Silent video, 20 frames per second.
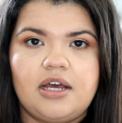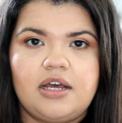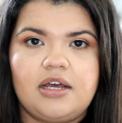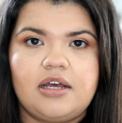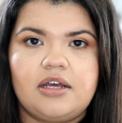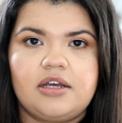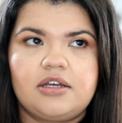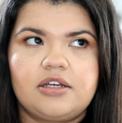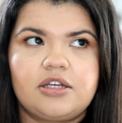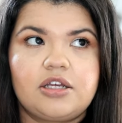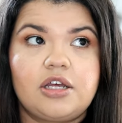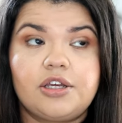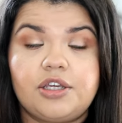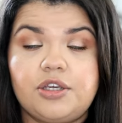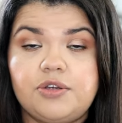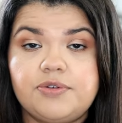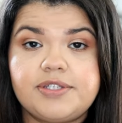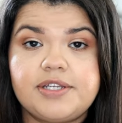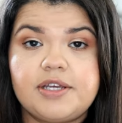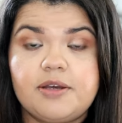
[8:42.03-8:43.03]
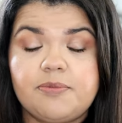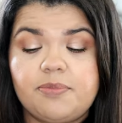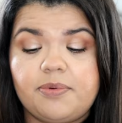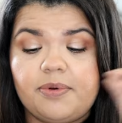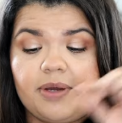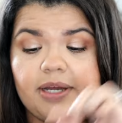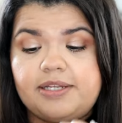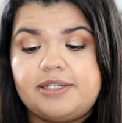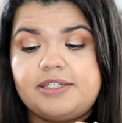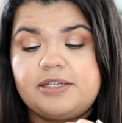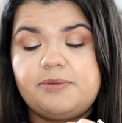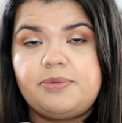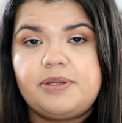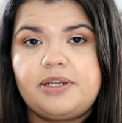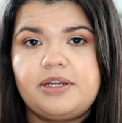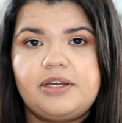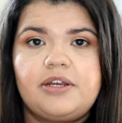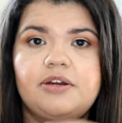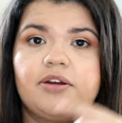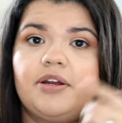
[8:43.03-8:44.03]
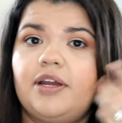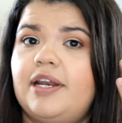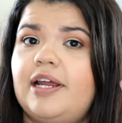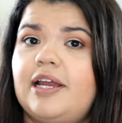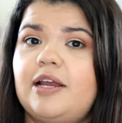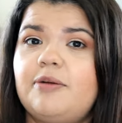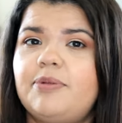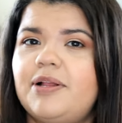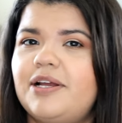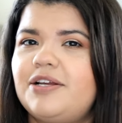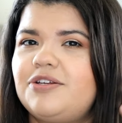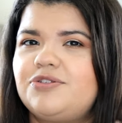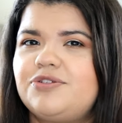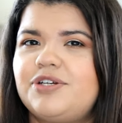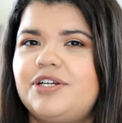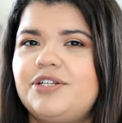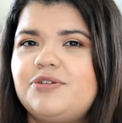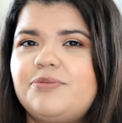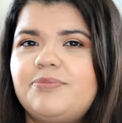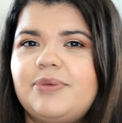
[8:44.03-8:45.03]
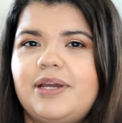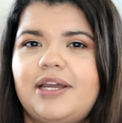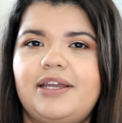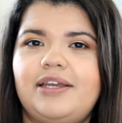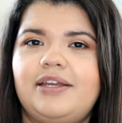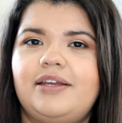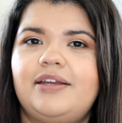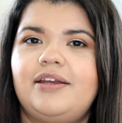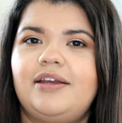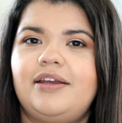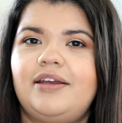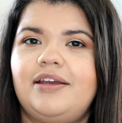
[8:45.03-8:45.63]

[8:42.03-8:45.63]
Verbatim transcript: a a Q-tip, I dip it in here, and I apply it straight to my